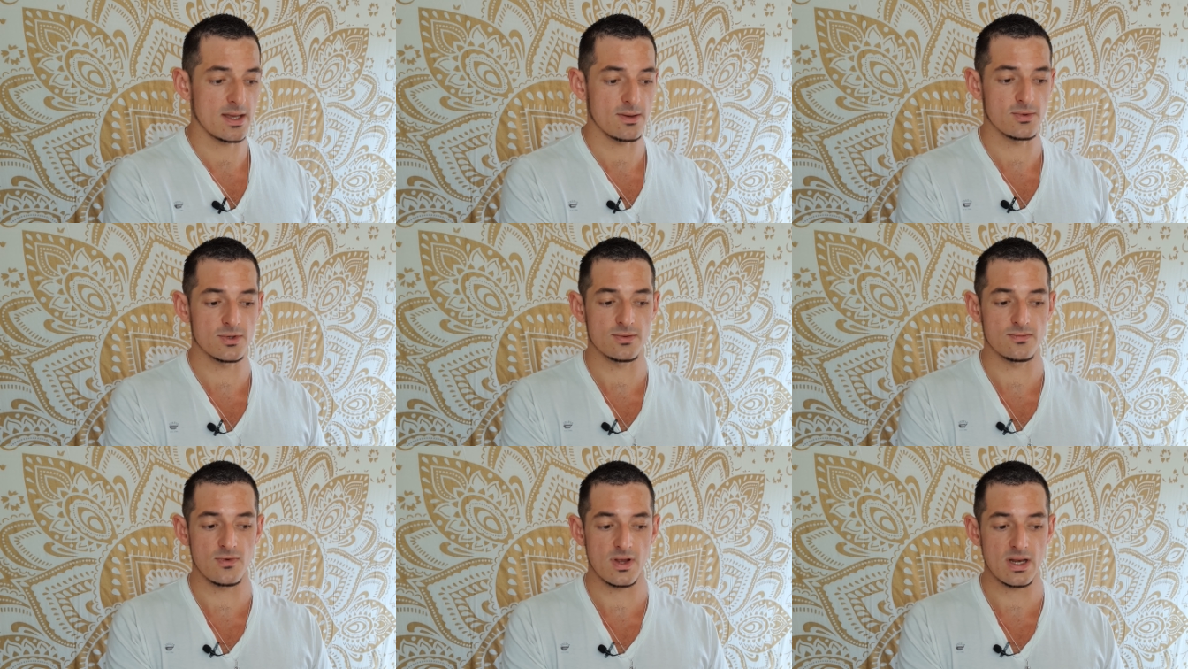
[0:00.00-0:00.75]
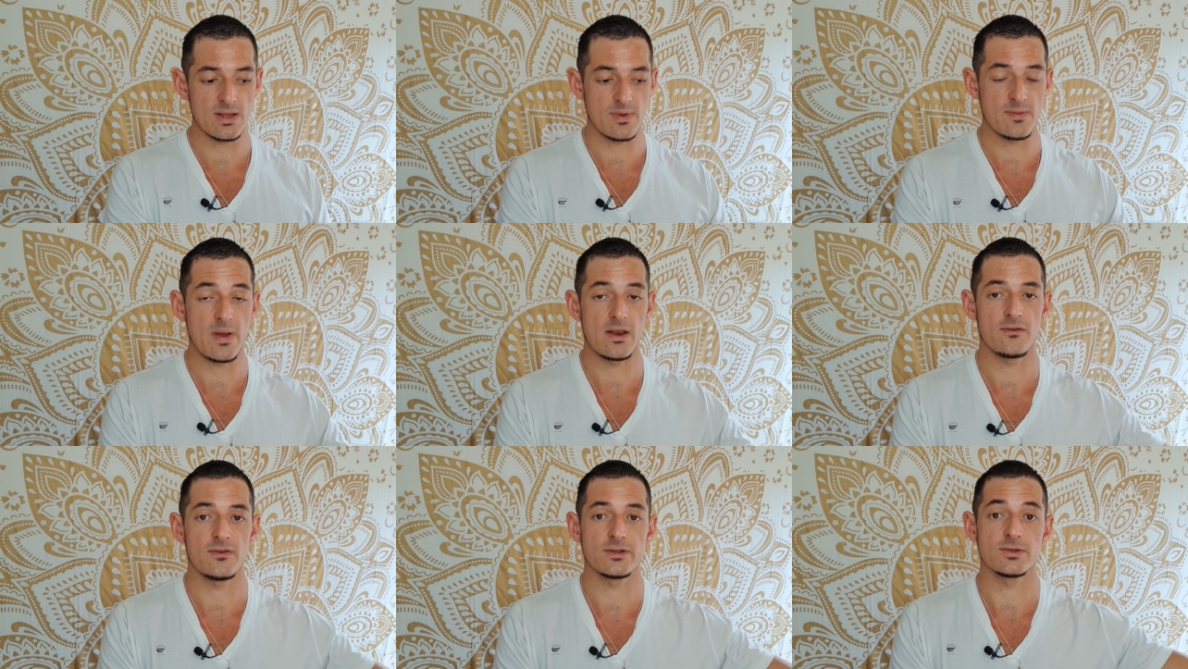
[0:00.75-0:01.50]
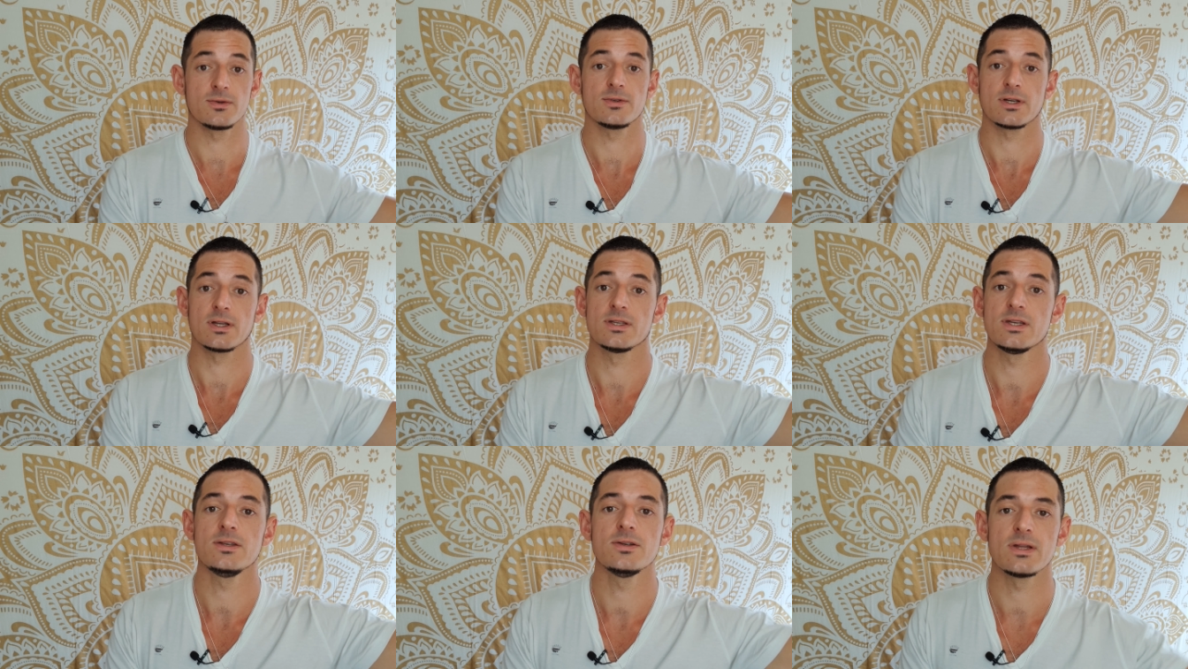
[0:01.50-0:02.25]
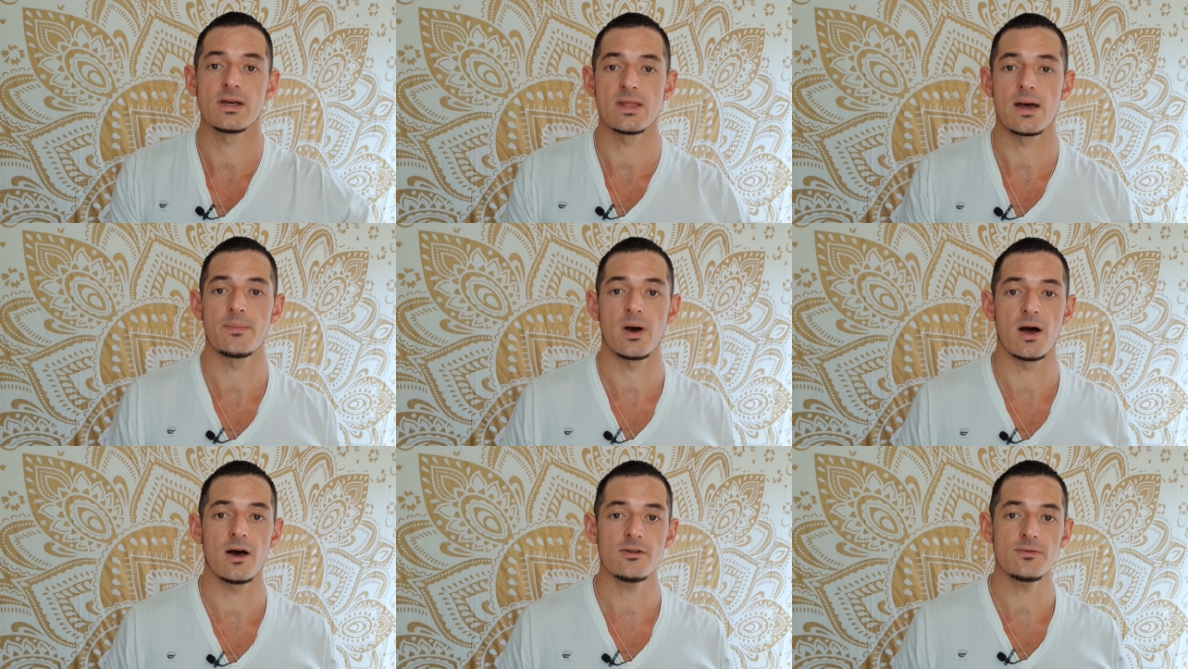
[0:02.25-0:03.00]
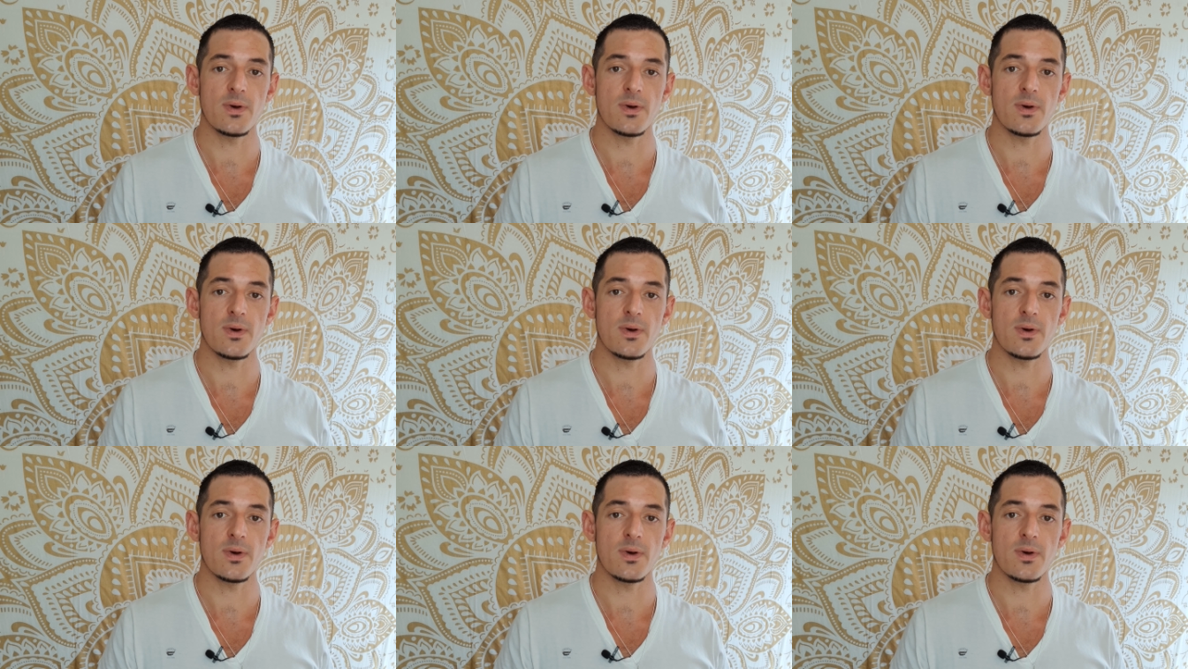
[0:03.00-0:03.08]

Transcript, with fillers: it wouldn't really be beneficial to continue down that path.